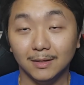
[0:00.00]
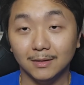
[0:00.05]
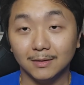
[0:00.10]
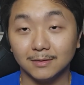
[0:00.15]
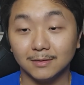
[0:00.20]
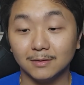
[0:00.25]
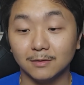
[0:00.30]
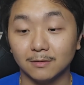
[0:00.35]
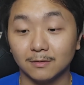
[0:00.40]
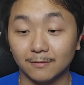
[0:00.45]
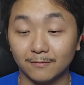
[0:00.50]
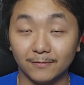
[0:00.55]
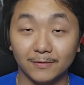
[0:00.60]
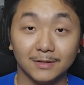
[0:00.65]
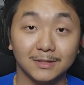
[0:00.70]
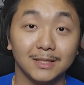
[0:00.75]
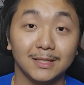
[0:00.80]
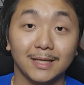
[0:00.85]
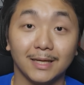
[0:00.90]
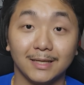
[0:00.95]
So the
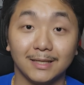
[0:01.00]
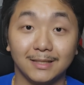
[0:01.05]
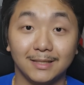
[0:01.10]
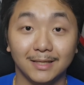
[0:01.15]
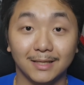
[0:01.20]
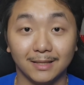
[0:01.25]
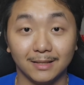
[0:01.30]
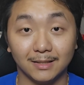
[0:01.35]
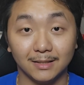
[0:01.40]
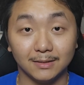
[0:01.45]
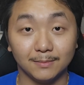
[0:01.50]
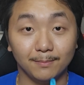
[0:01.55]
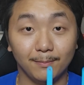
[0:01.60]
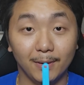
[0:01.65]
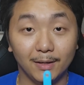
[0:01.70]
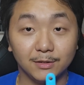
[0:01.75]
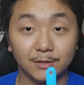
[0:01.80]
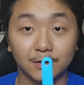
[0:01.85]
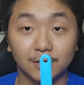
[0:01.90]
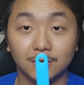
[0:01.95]
first thing that I did is
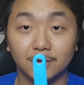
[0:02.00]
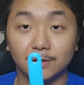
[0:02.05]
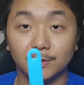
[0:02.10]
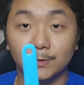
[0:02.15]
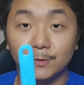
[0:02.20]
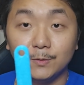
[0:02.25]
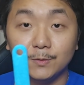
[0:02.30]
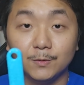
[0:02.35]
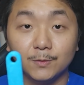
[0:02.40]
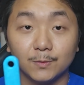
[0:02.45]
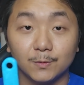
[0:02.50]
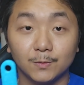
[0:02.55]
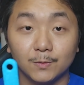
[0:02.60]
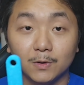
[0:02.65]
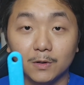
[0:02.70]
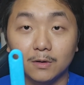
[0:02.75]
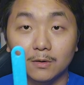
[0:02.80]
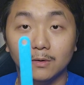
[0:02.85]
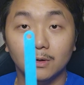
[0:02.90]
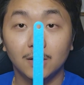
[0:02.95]
measure the two screw
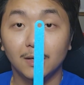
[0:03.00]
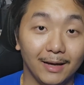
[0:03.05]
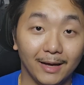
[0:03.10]
hole